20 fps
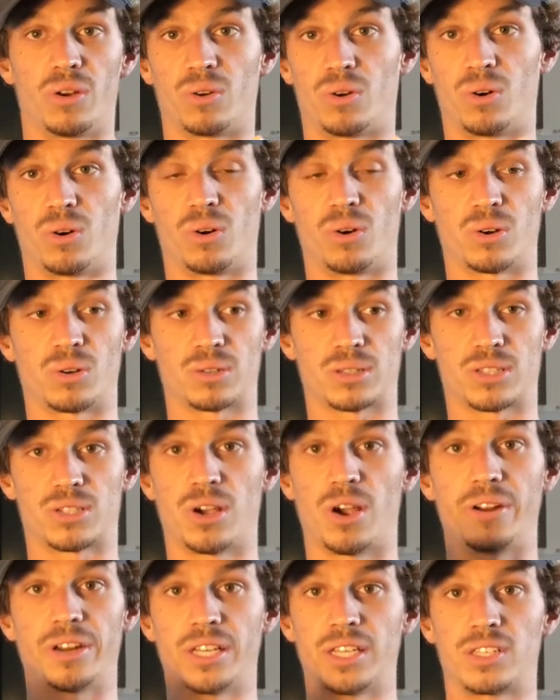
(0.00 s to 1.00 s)
or
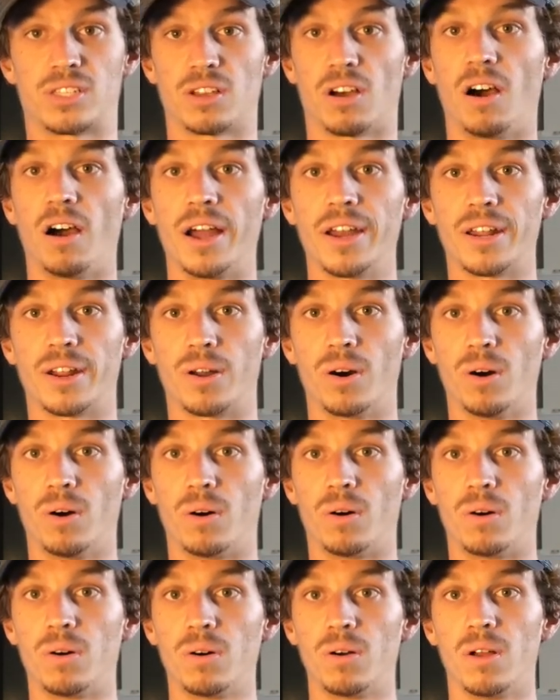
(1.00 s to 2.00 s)
turning sign at
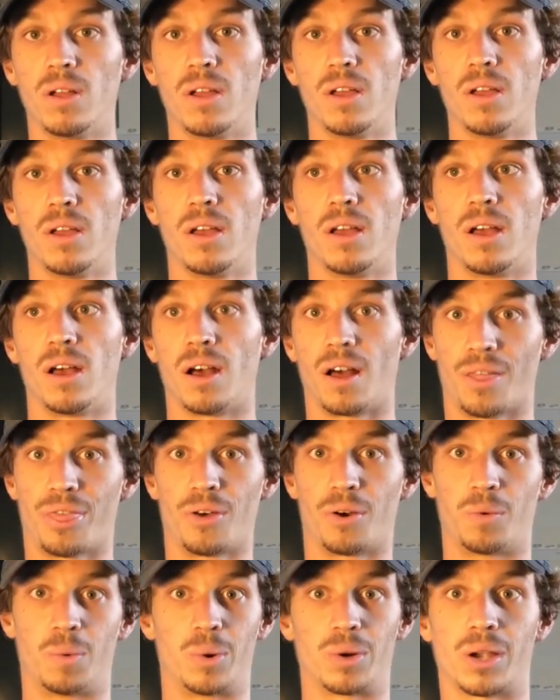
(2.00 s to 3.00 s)
all, I
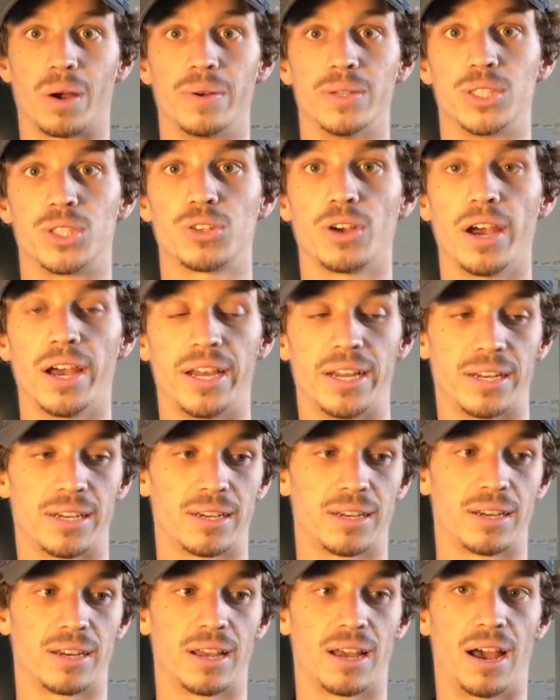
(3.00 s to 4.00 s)
thought we were going straight.
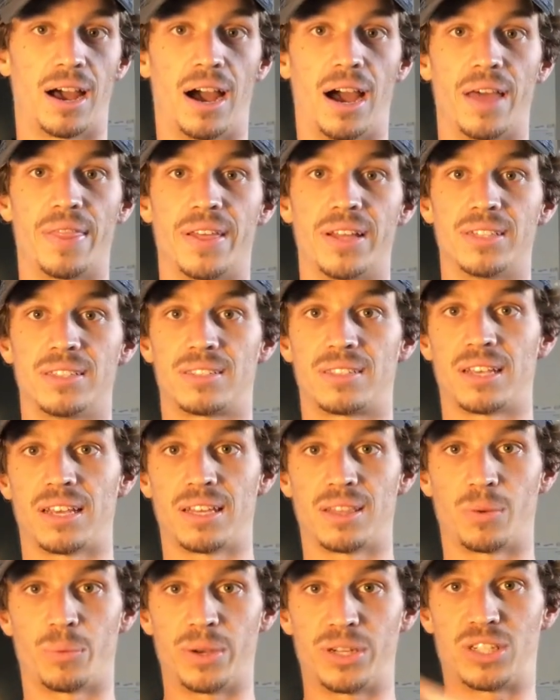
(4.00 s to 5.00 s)
I then see
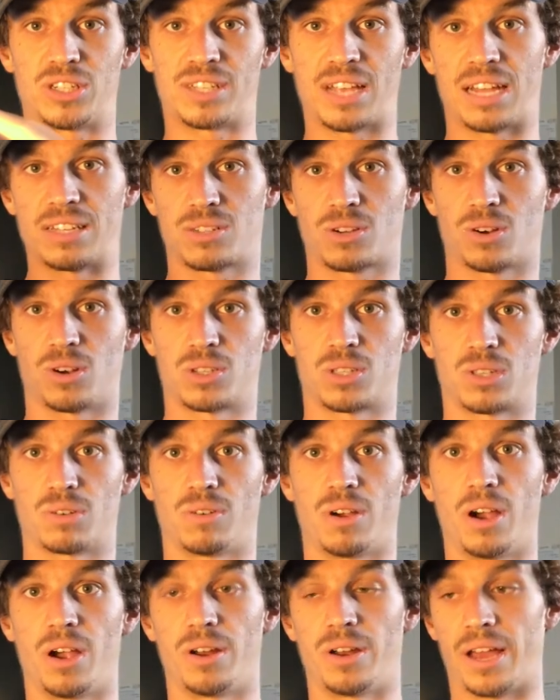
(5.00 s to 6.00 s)
the witches out across the
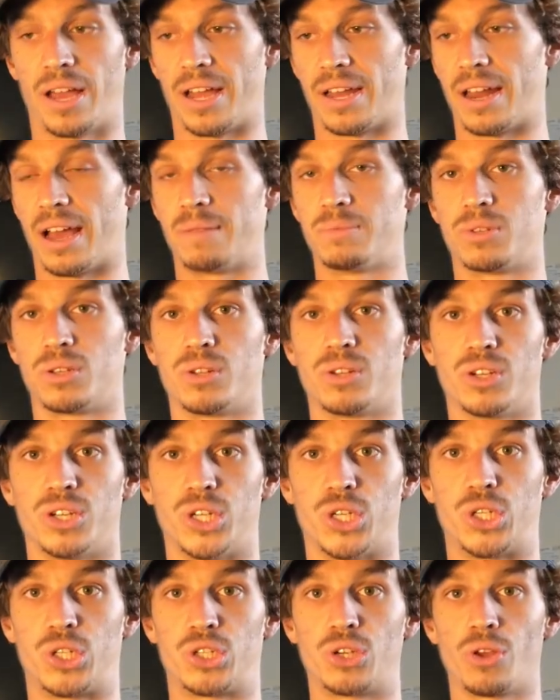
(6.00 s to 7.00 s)
road and absolutely
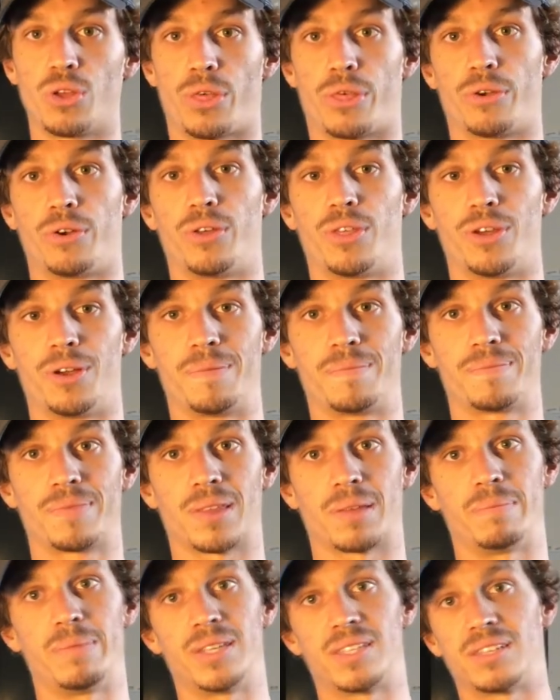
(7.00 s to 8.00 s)
shoot through them,
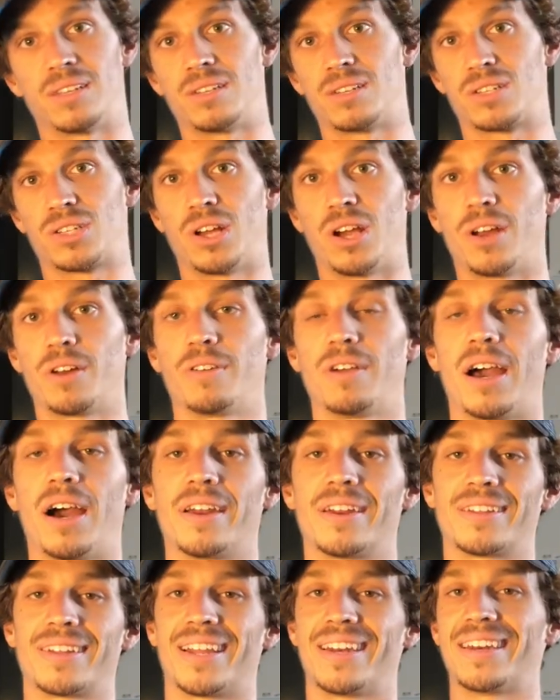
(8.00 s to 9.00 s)
miss it, turn
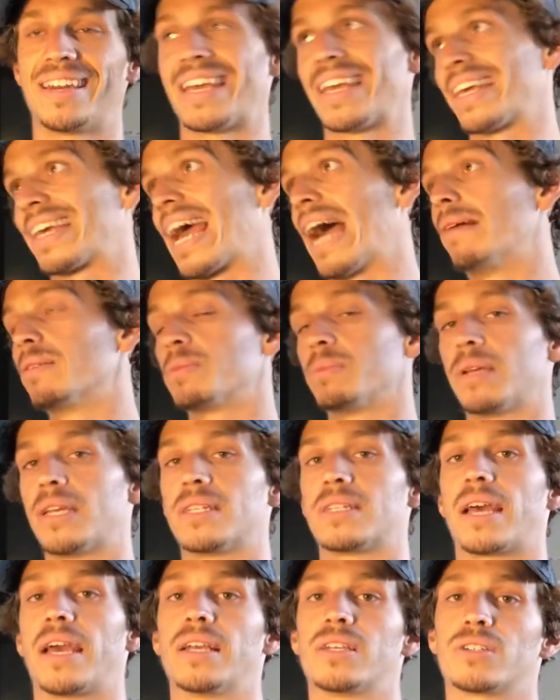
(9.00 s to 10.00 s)
around, and then Nick gaps me
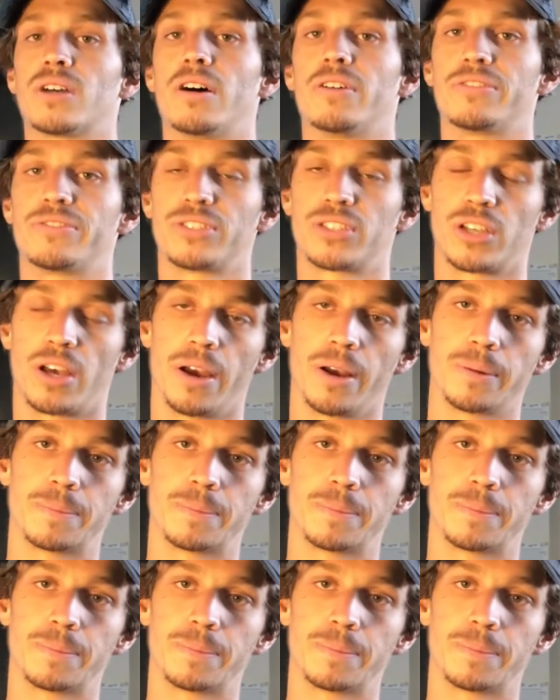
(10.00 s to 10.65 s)
and takes off. So